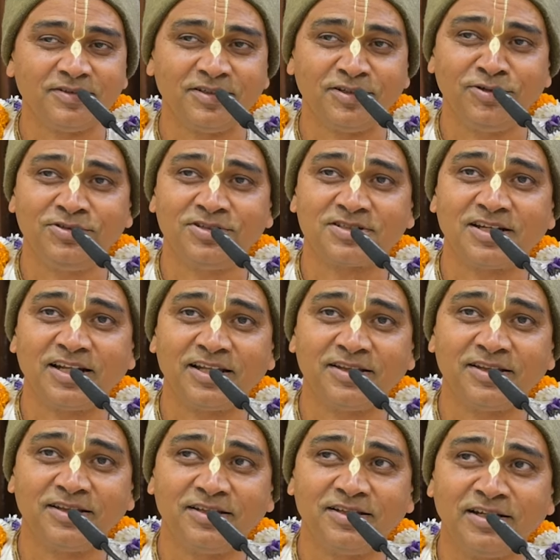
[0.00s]
just like
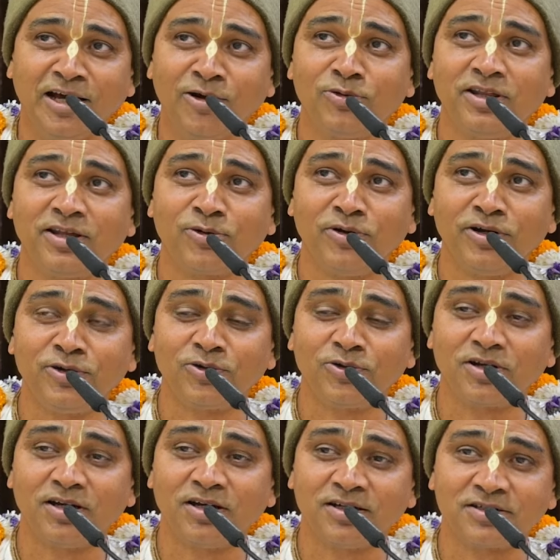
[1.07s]
now they are going to
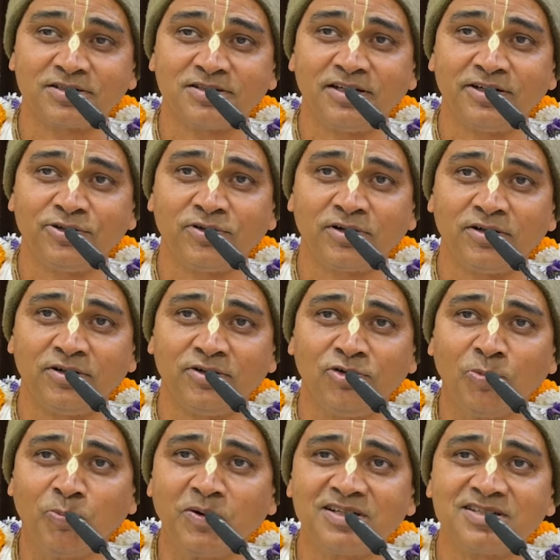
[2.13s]
curse that you are
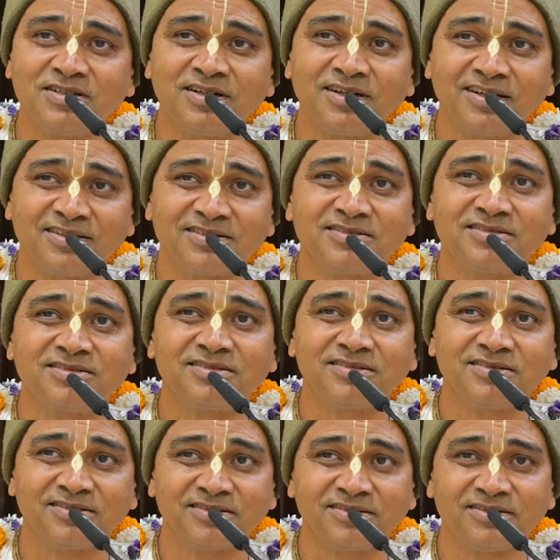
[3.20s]

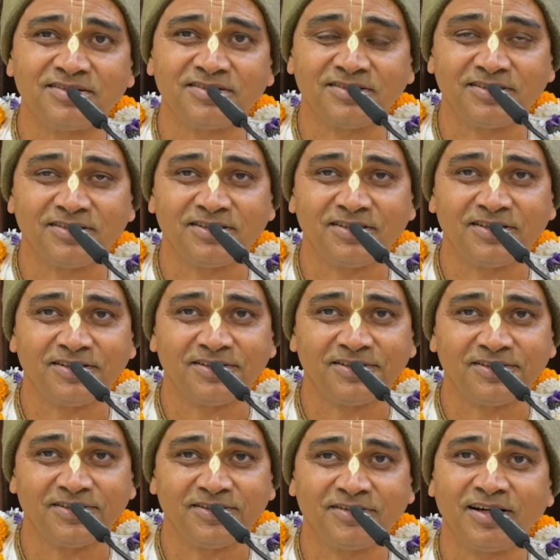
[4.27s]
duplicitous,
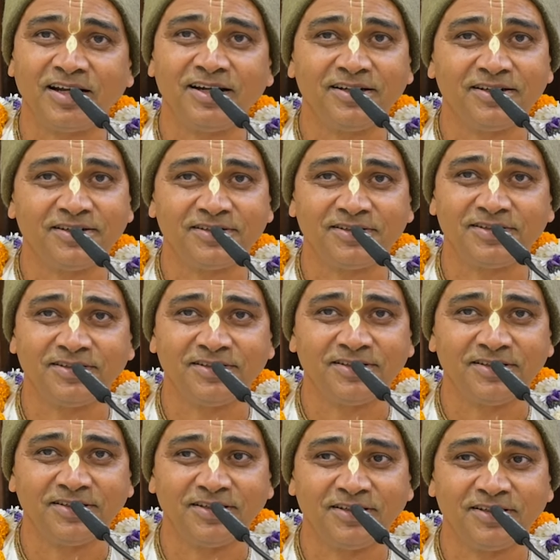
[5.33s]
right?
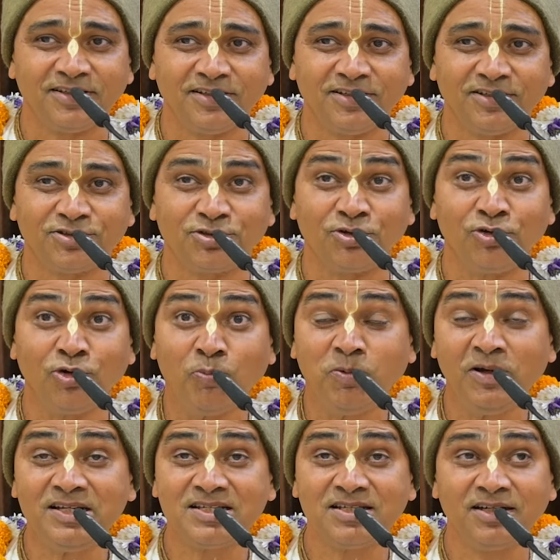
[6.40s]
So
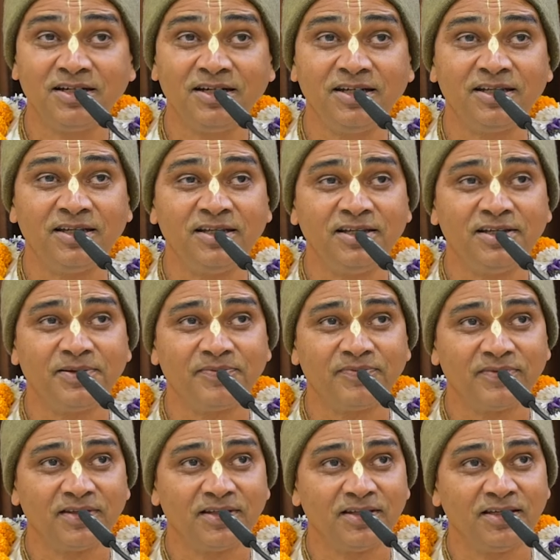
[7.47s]
duplicity
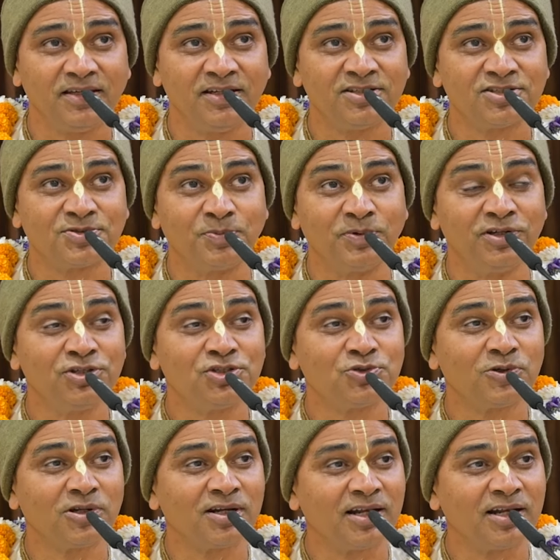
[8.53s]
in
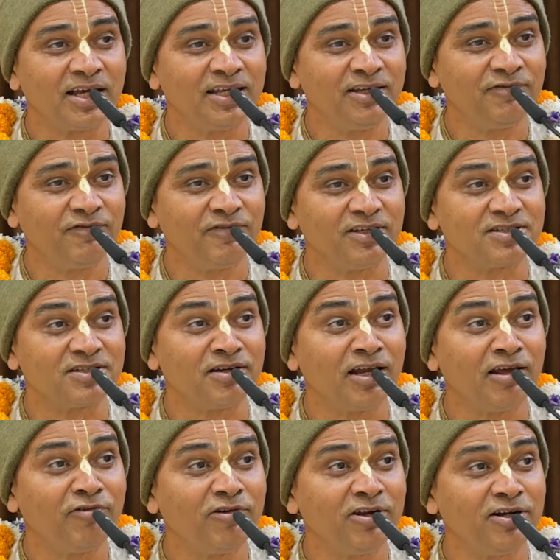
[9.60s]
spiritual life is
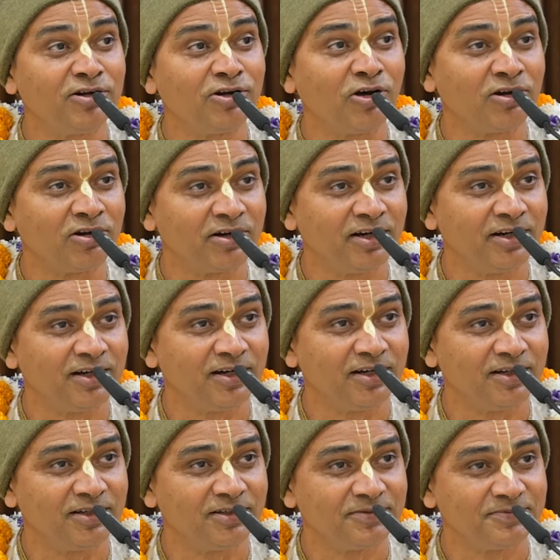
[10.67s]
never
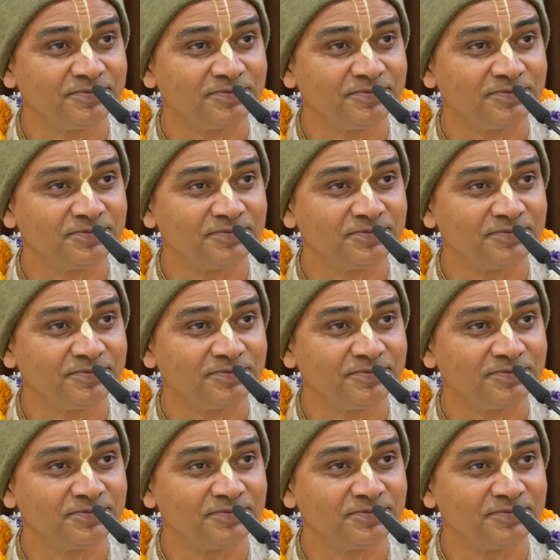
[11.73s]
tolerated.